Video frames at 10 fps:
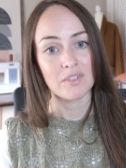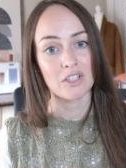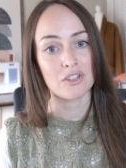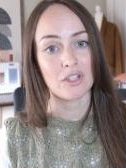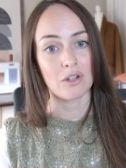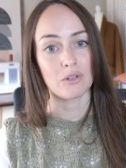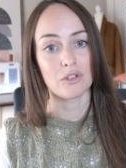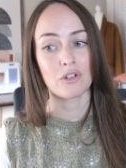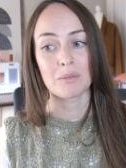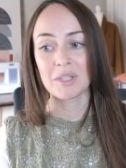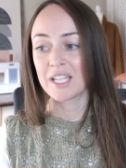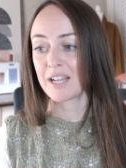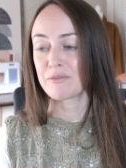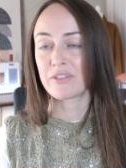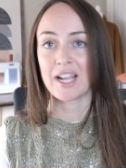So normally
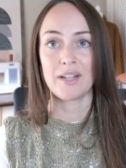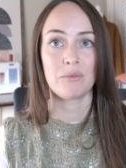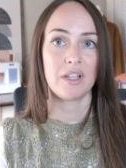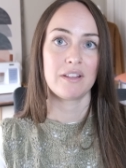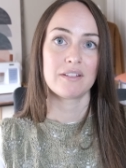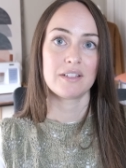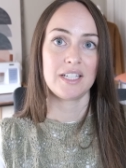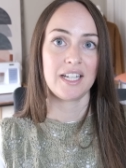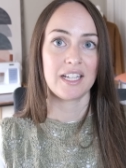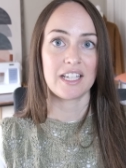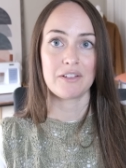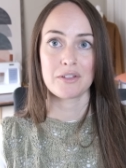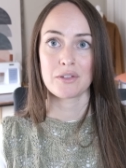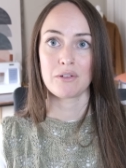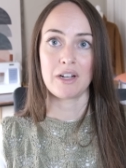I'm fine with knitting
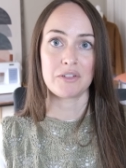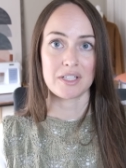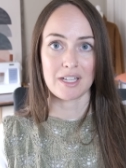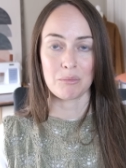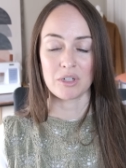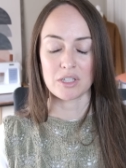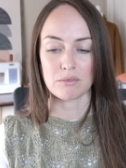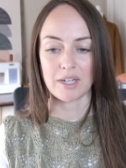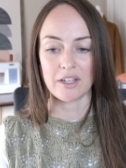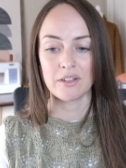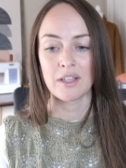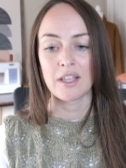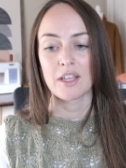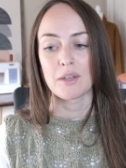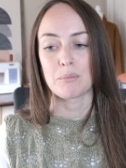gifts throughout December as well,
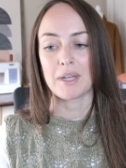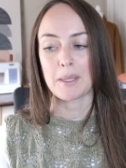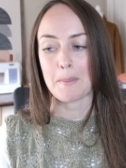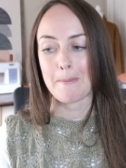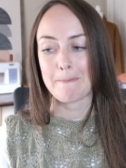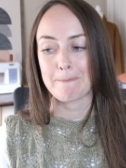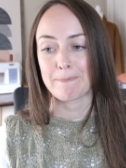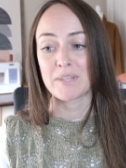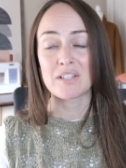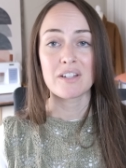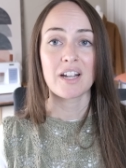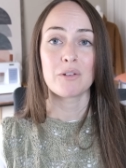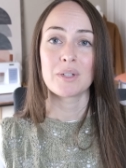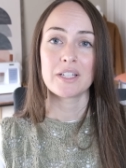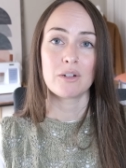but this year I
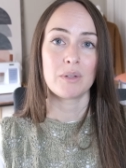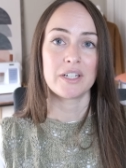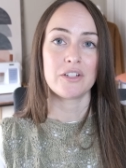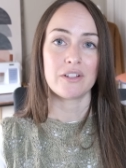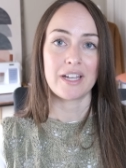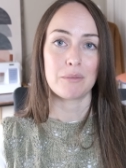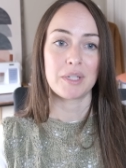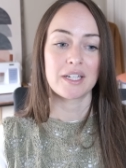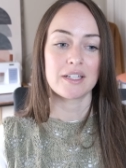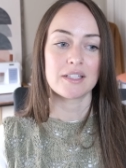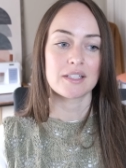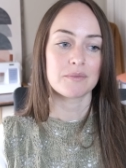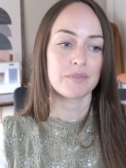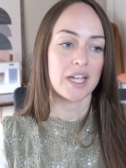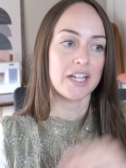really don't want to do that because
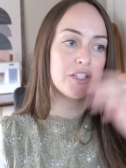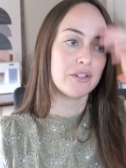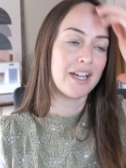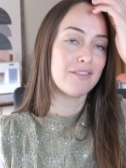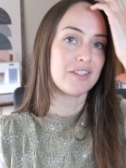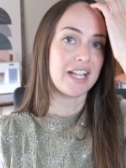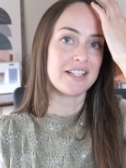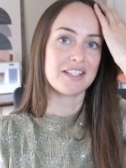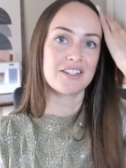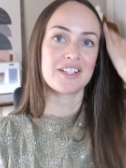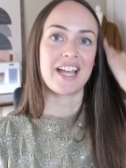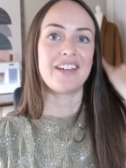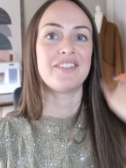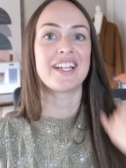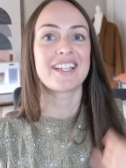I do have last year's
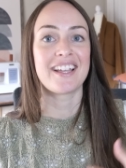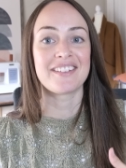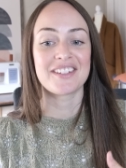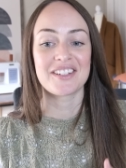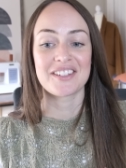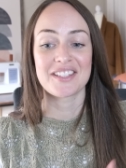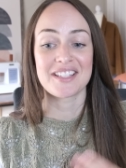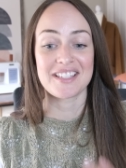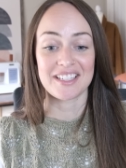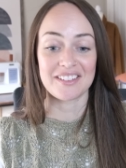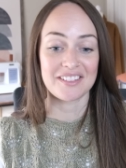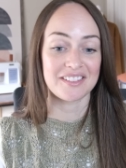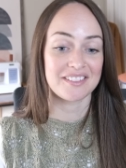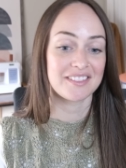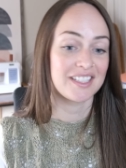advent calendar still